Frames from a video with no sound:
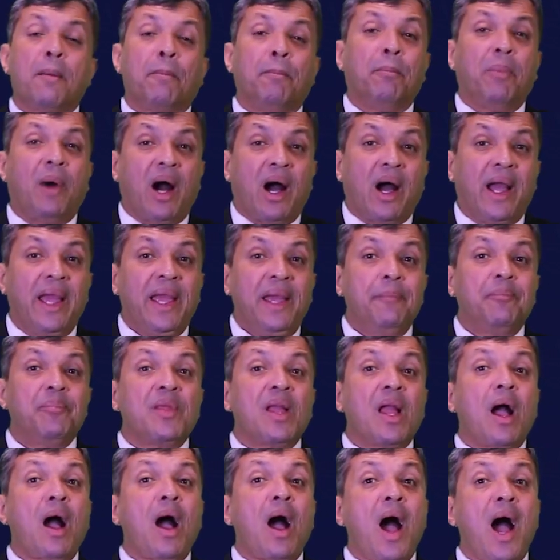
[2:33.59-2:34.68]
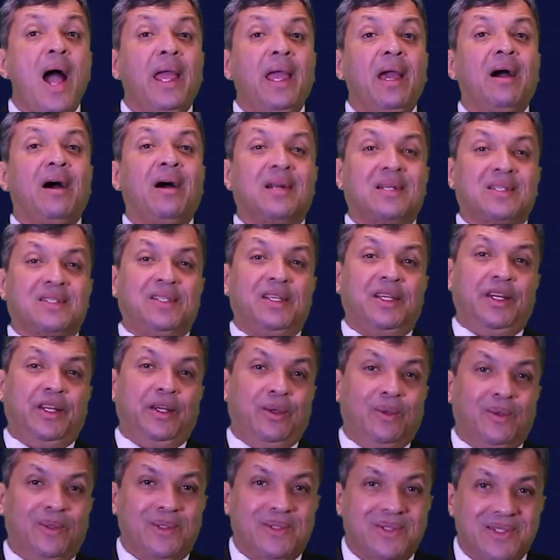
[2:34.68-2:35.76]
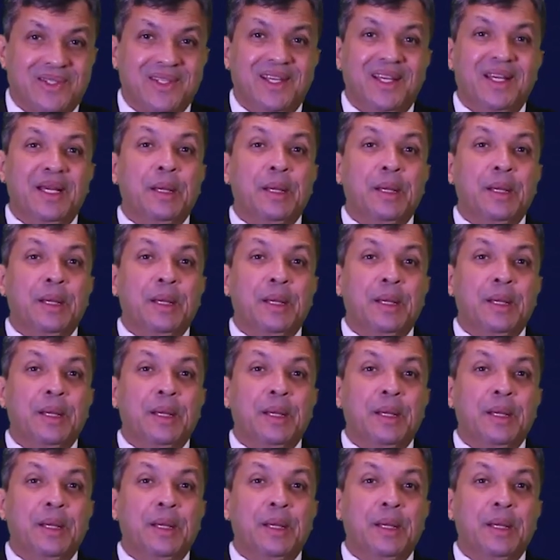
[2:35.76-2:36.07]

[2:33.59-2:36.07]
by IRC News.